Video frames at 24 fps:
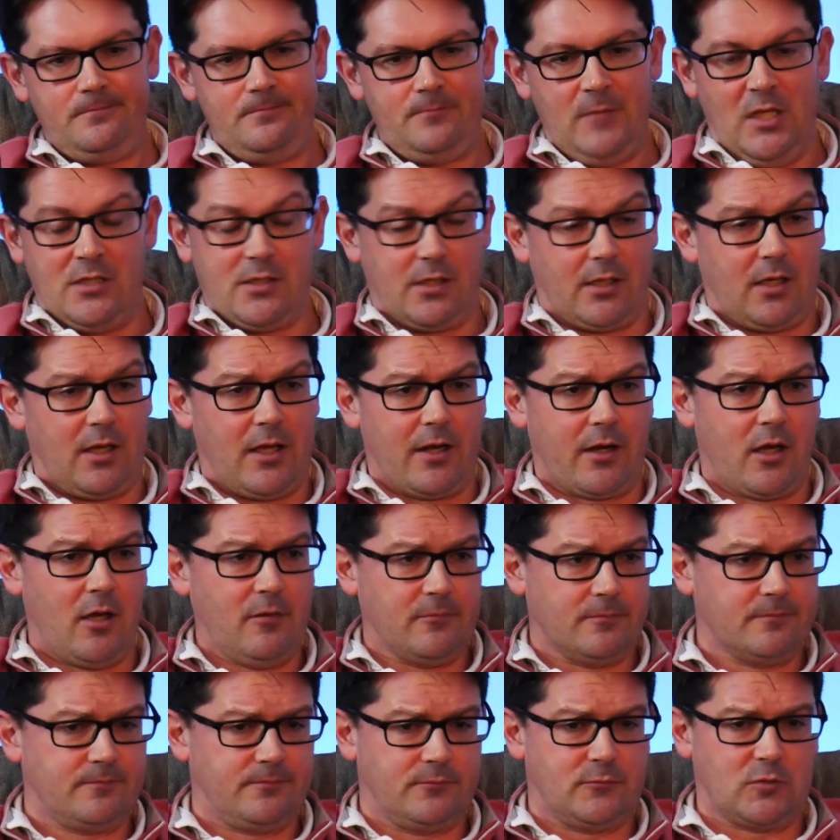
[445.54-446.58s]
He's like, you got to go.
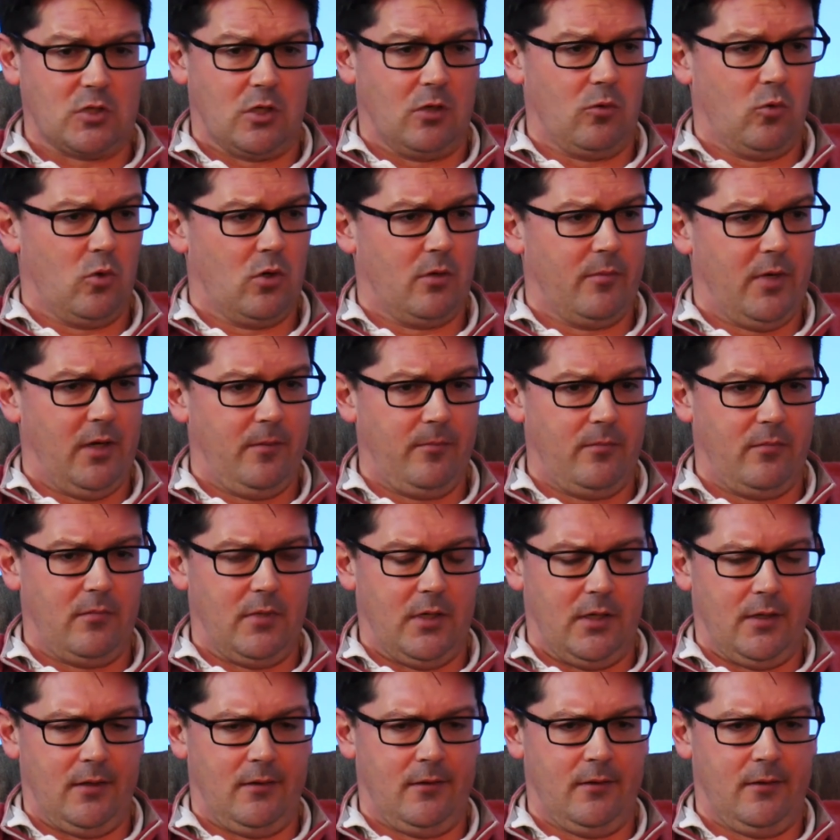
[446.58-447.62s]
So I warm up
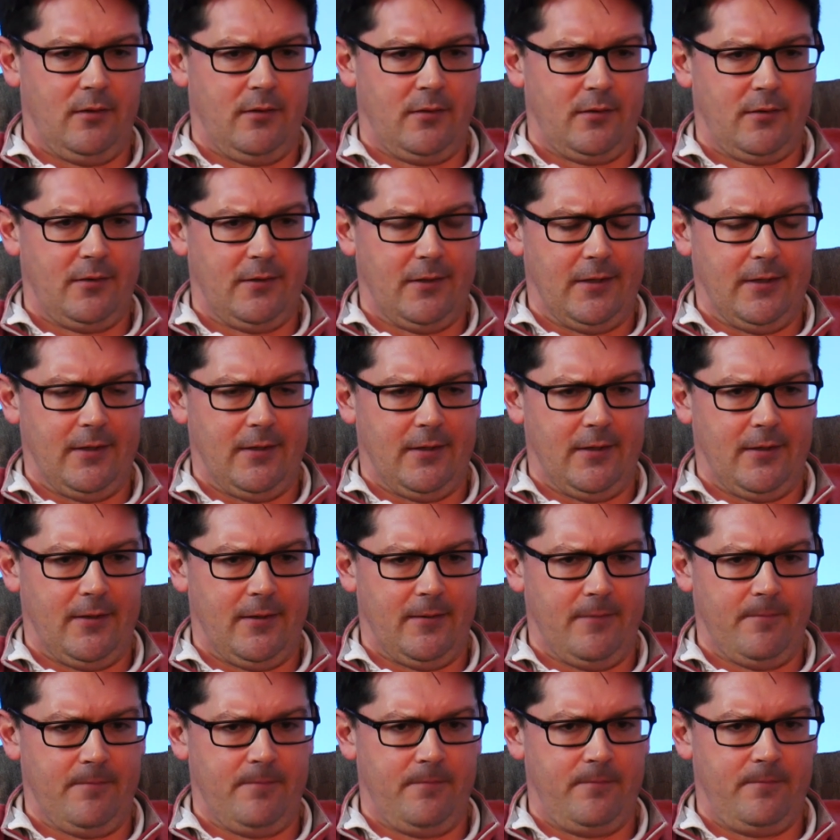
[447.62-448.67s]
and
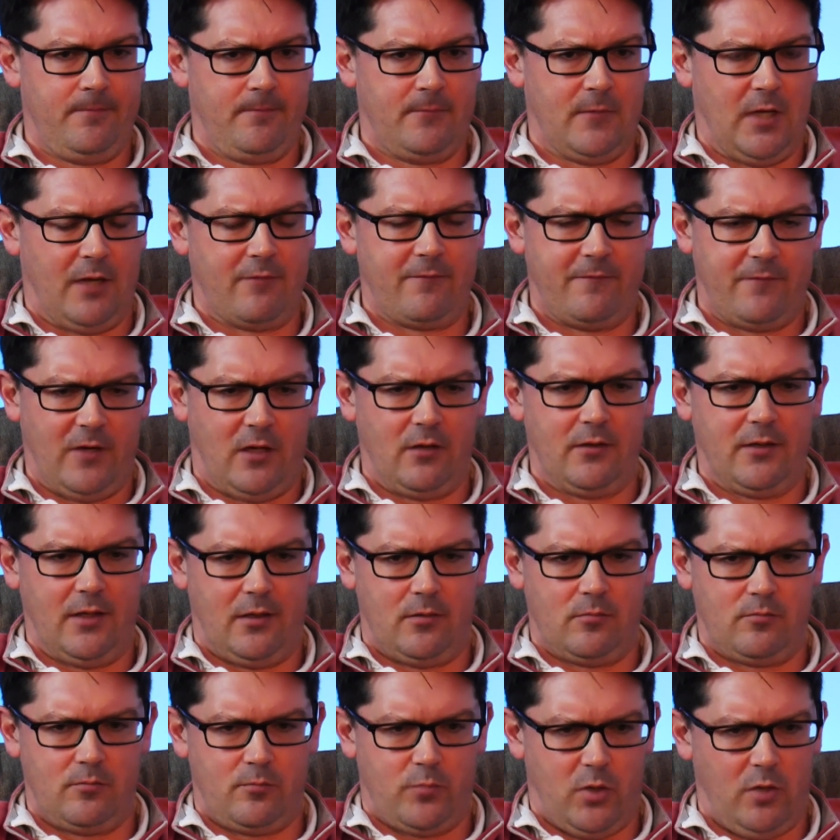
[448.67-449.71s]
I felt
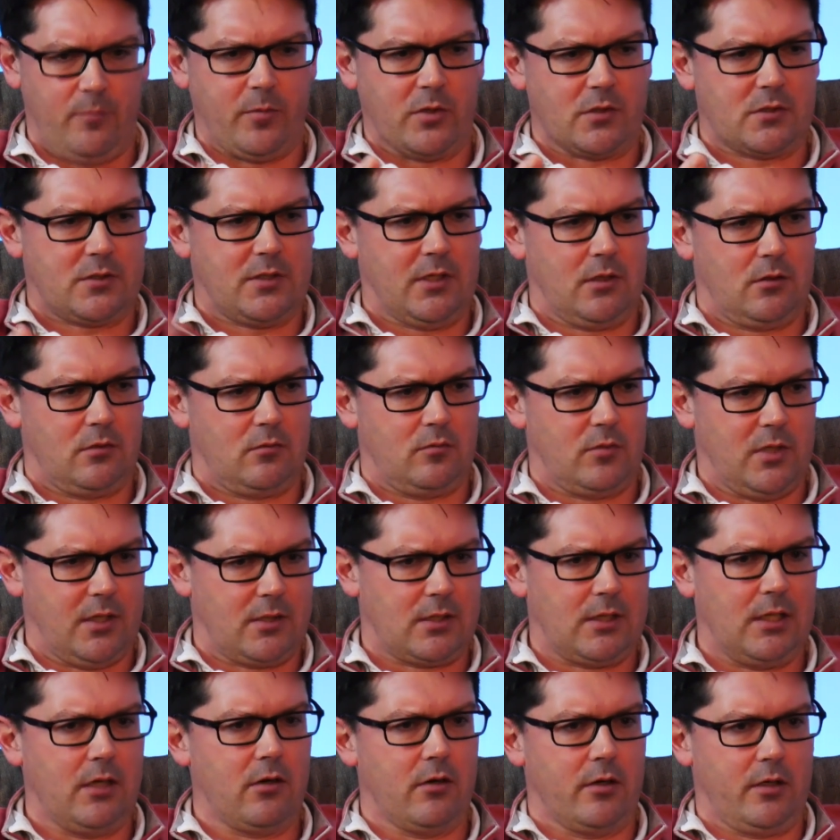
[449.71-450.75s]
that purpose, that
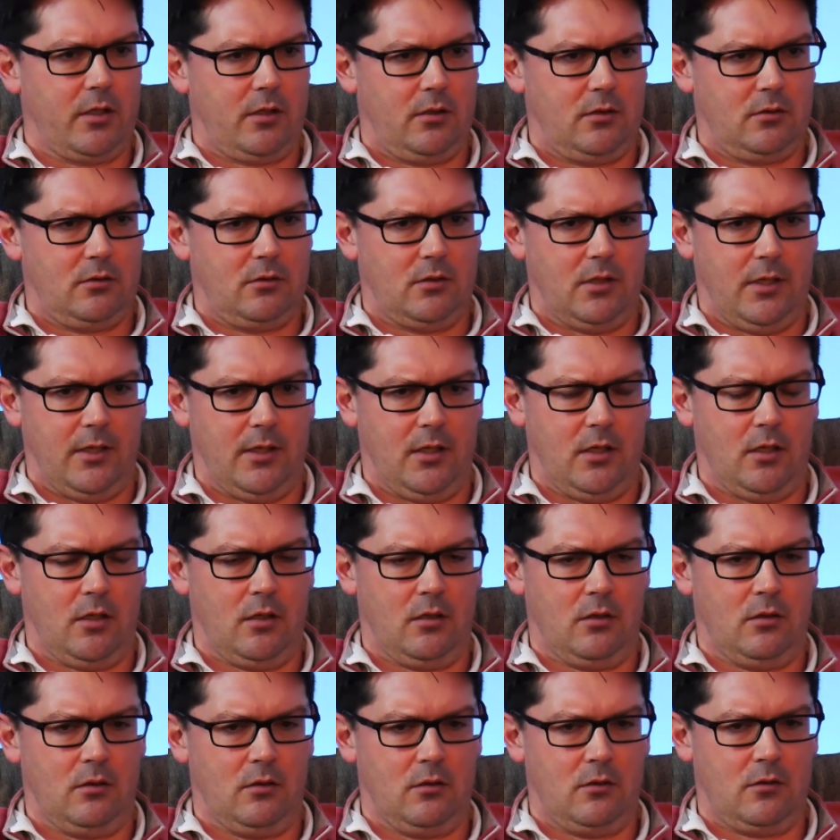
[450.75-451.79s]
clarity.
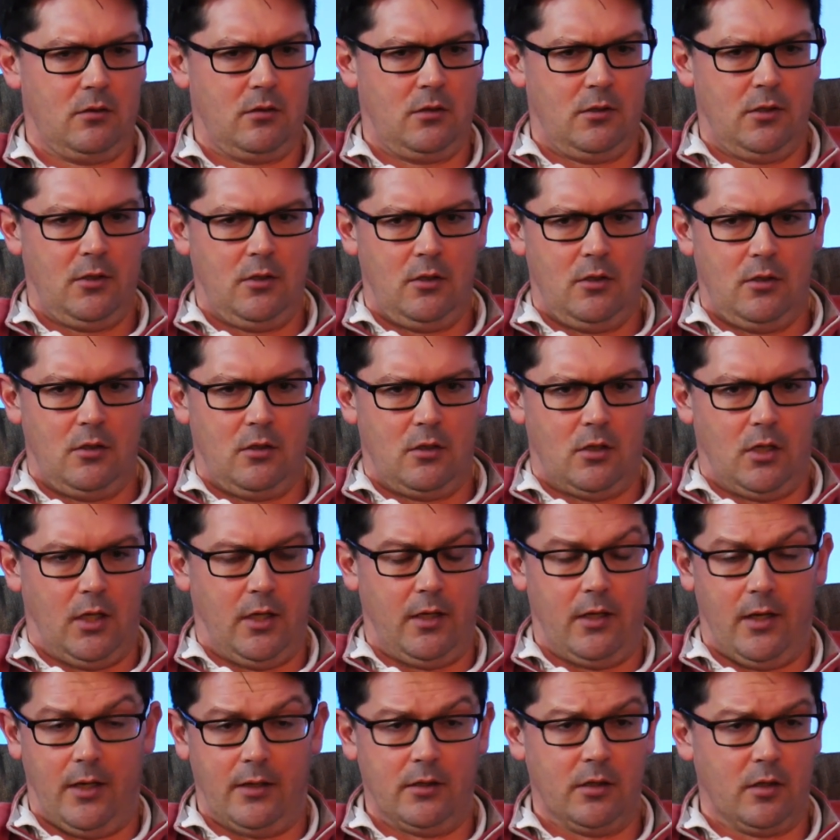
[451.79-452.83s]
And
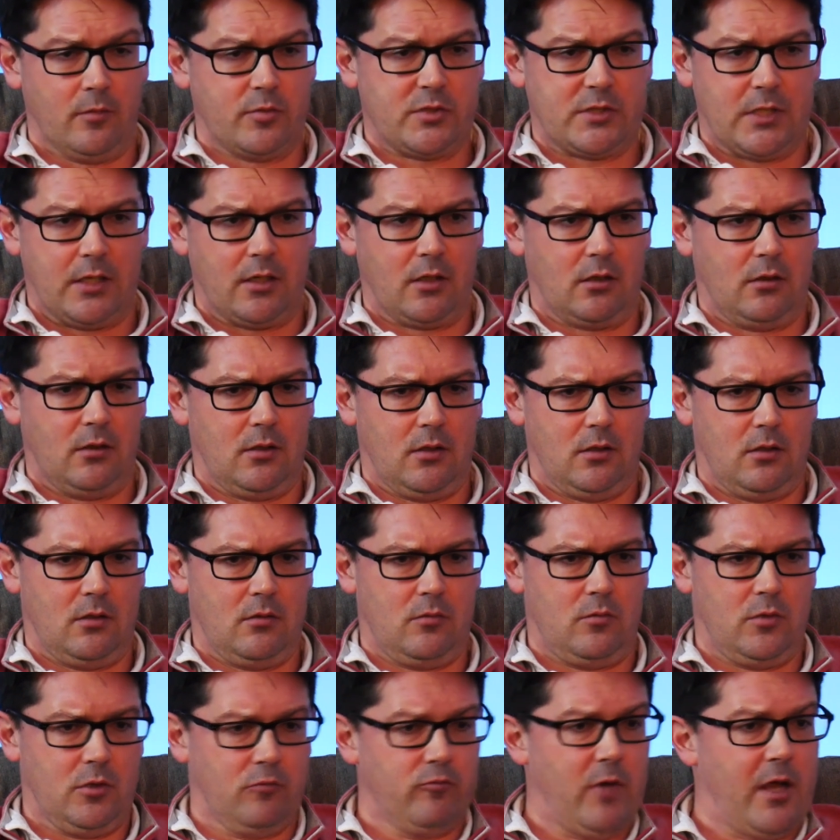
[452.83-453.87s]
I ended up setting
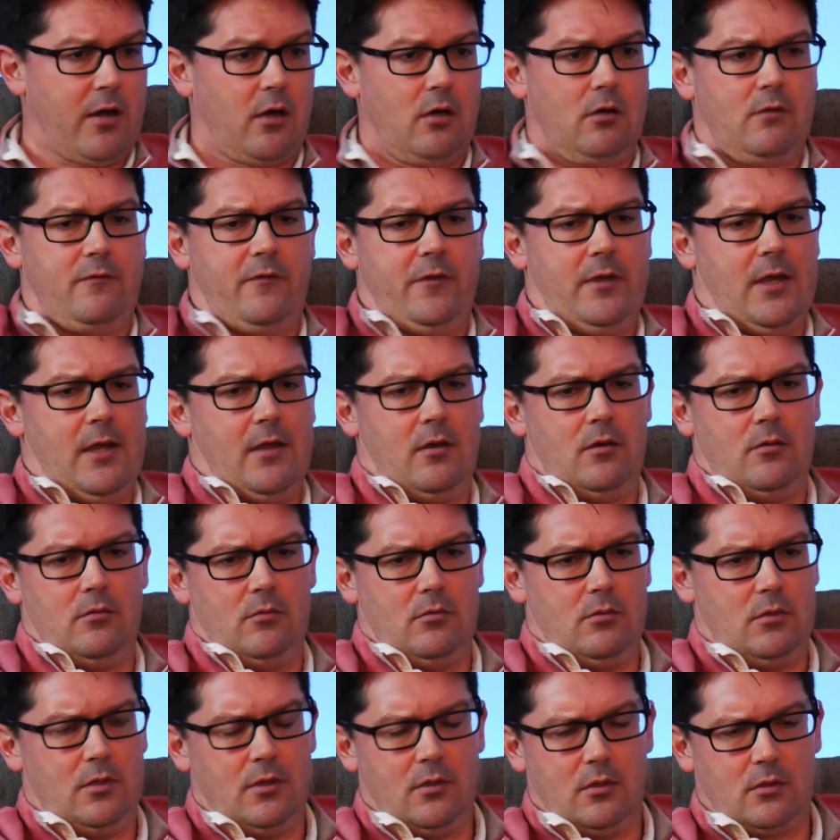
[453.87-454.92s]
the record for
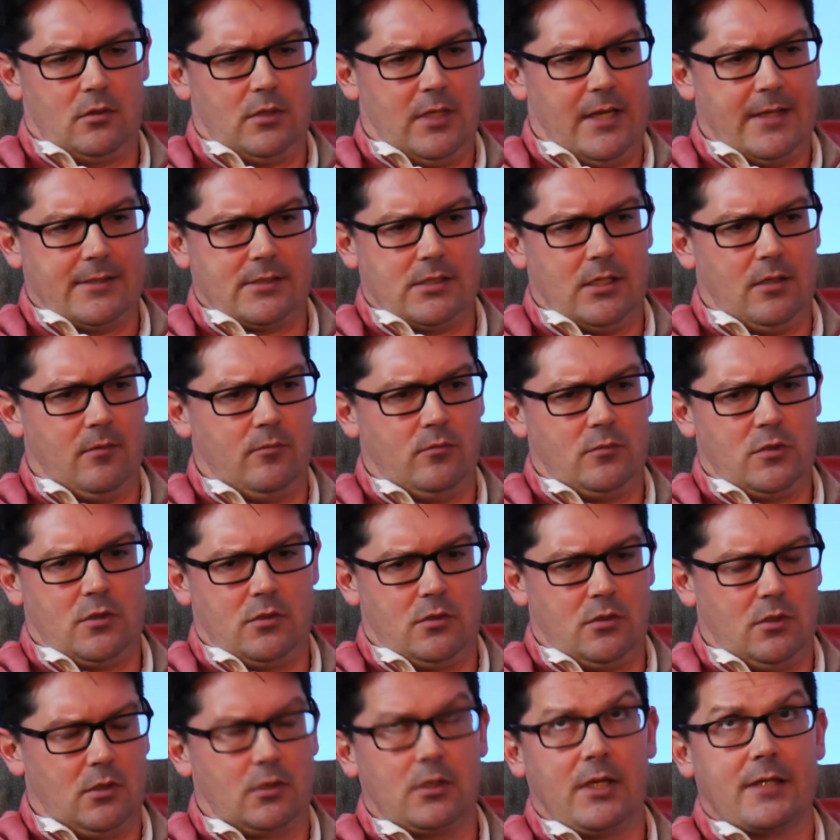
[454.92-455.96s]
the class
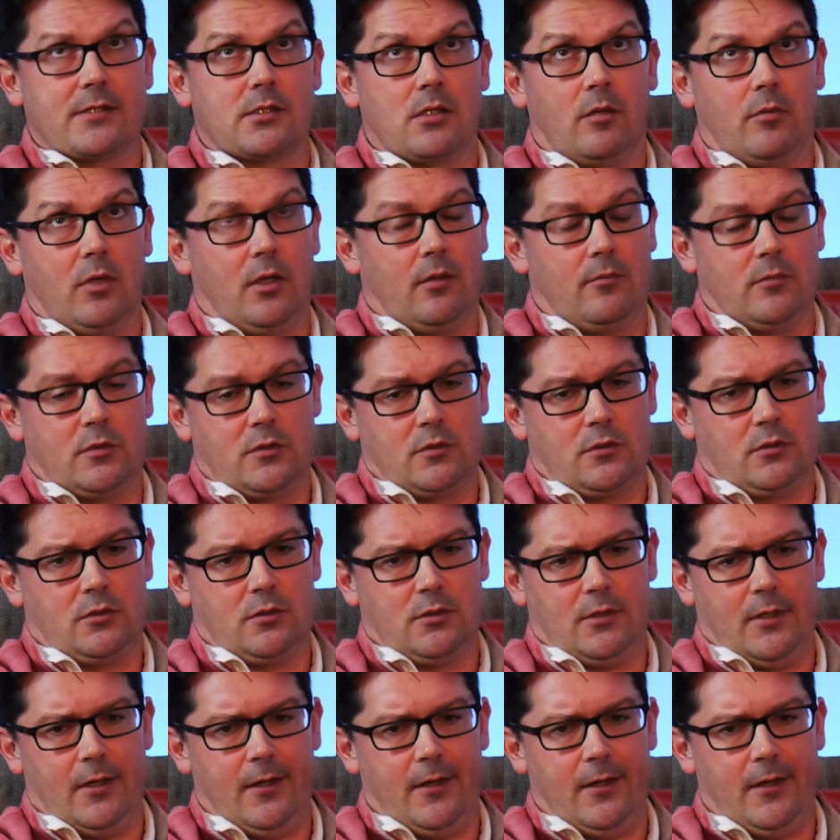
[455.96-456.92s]
double M's